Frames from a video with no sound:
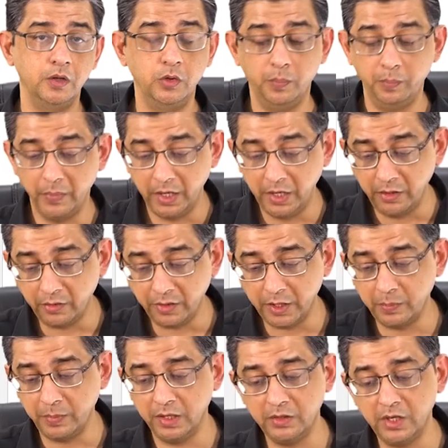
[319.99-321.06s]
The main
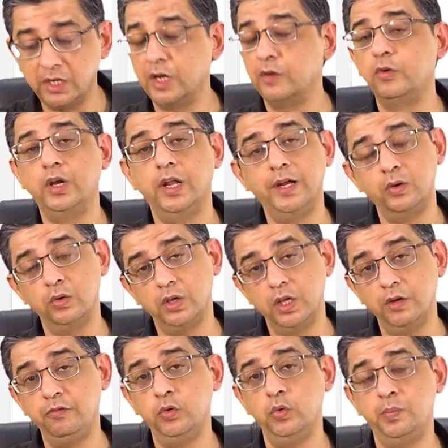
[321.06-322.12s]
treatment that I would like to
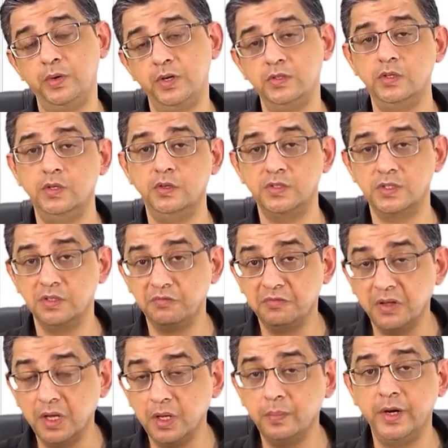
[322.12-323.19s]
give to a person of
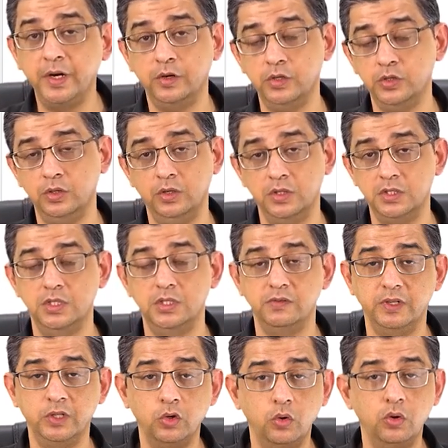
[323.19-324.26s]
severe mitral stenosis
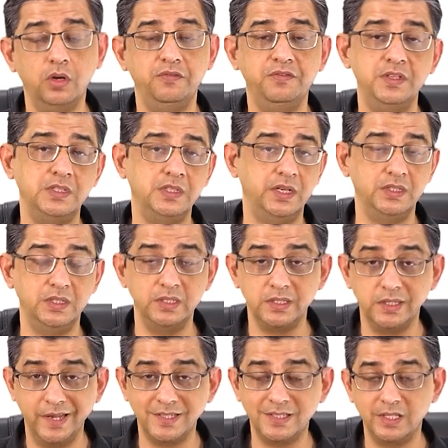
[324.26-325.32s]
where the orifice size is
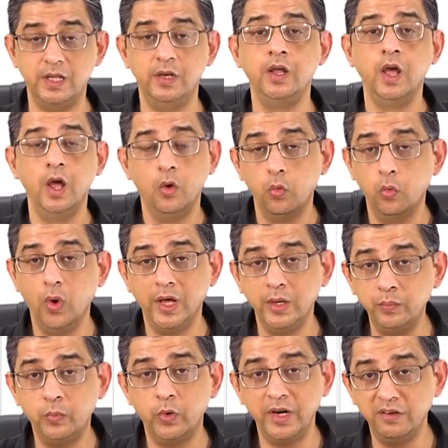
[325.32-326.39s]
less than
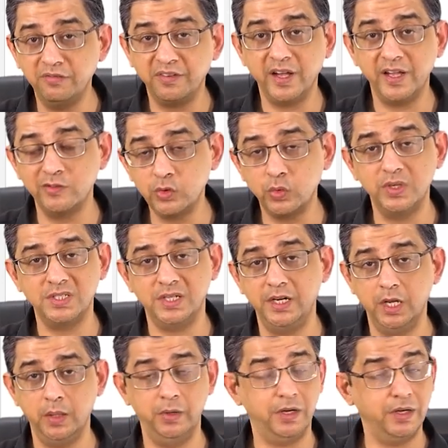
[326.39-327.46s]
1.5 square
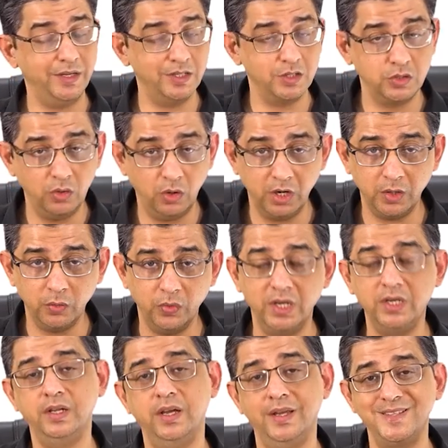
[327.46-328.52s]
centimeter, it is not
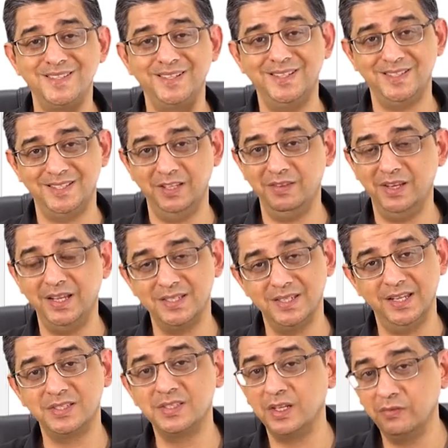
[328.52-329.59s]
1 guys, it is given as
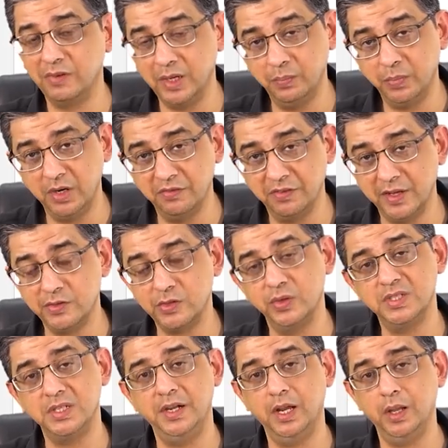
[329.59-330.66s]
less than 1.5
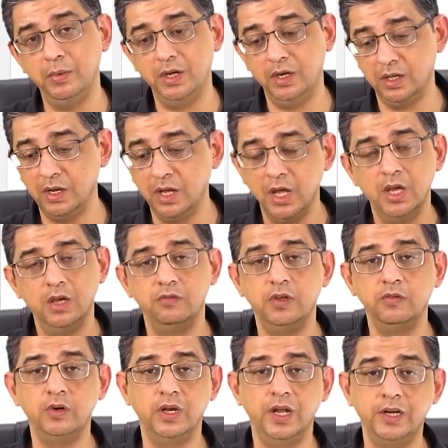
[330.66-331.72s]
square centimeter, we
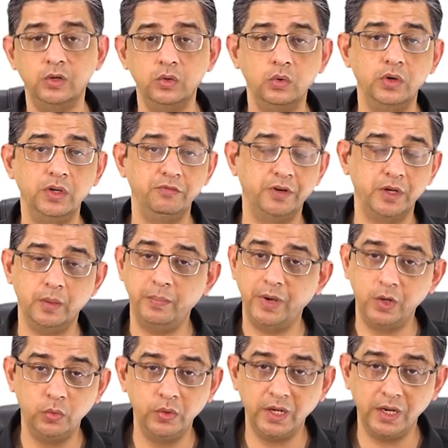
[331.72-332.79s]
would like to go in for a
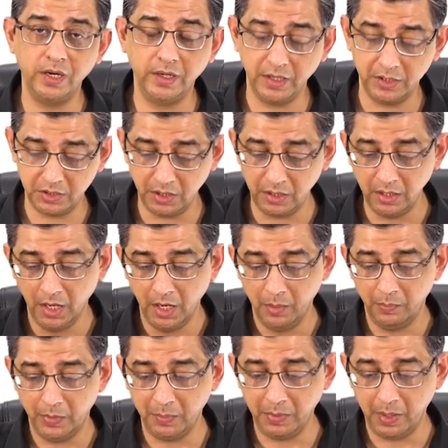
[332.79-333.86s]
balloon dilatation,
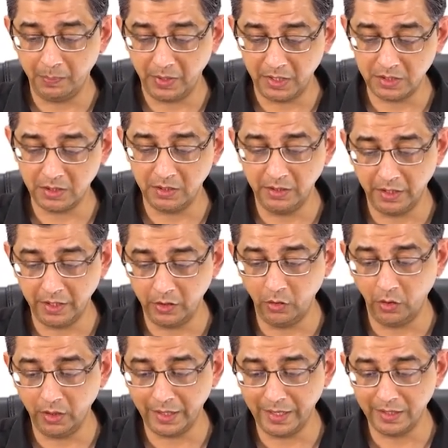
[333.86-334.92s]
but my patient did
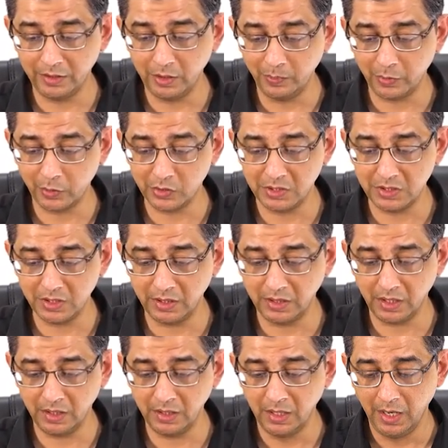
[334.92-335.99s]
not get the procedure
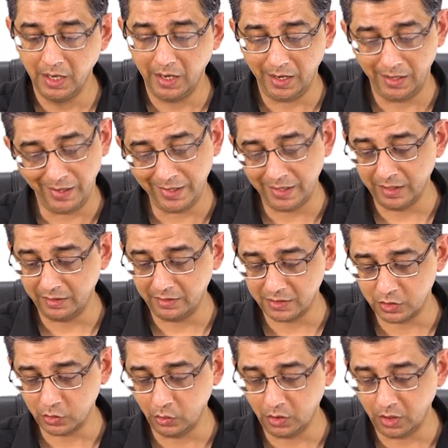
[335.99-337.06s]
done. And like
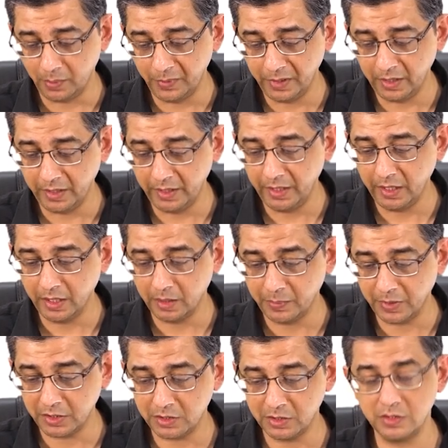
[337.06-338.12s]
it's so common in India,
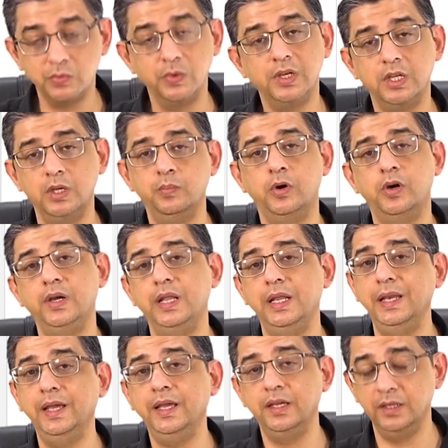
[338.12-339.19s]
patients will keep on
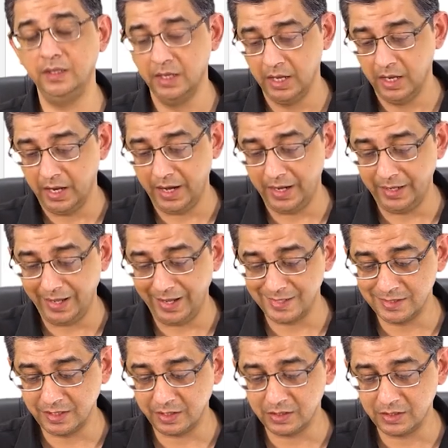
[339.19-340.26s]
delaying, and
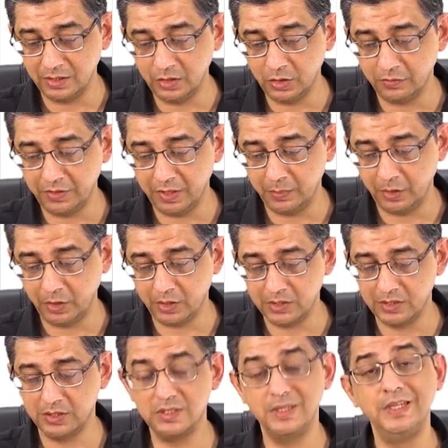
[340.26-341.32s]
as a result of it,
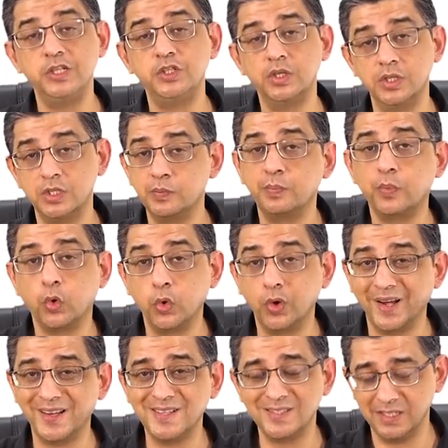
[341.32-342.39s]
because this lesion is
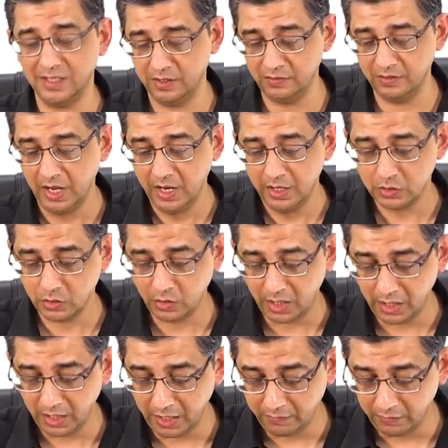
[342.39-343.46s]
progressive, so
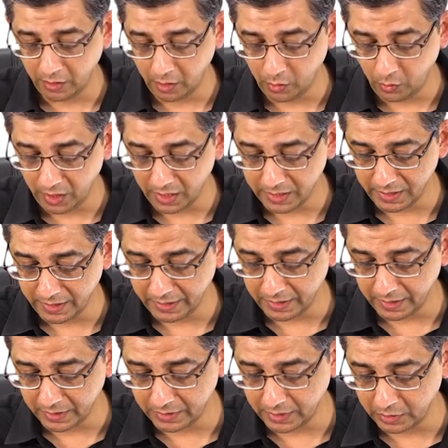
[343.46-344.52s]
I have now
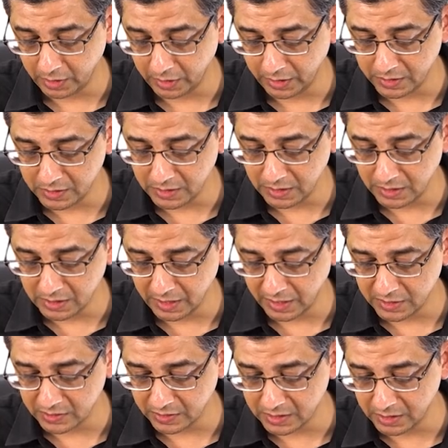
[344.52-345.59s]
highlighted that the disease
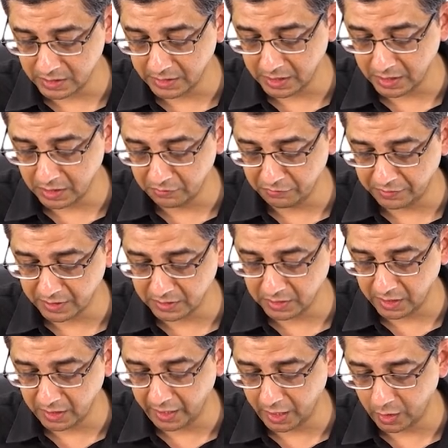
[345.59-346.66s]
has resulted in
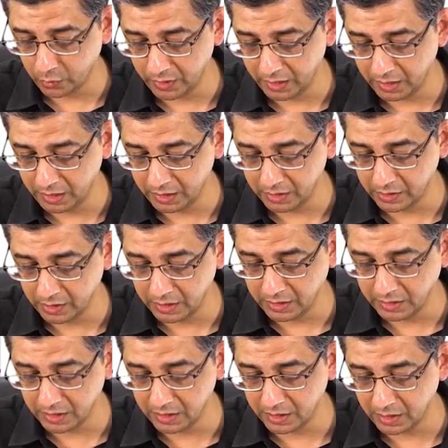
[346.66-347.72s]
further narrowing. In
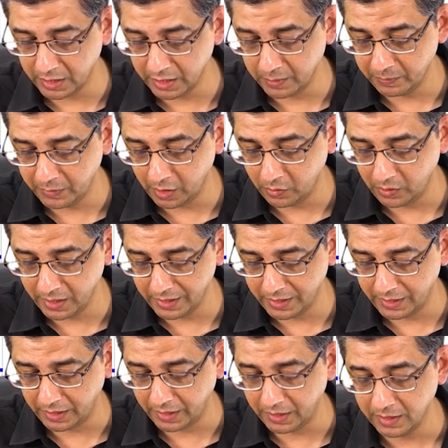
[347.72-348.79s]
green color, I am now
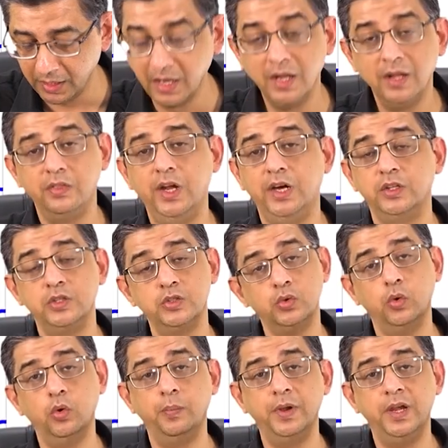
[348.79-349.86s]
highlighting that this
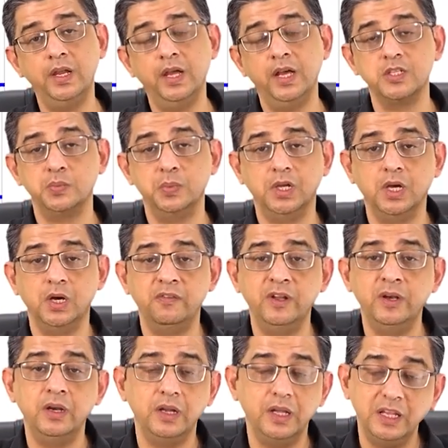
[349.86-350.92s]
opening has
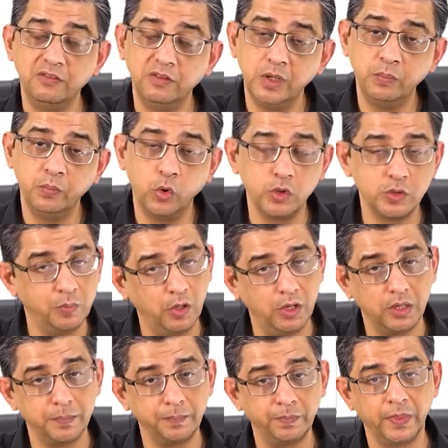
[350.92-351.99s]
become even more
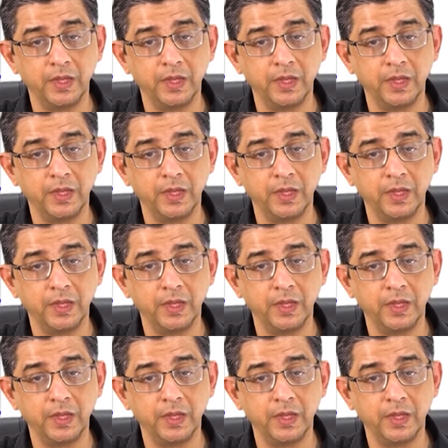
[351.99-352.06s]
smaller.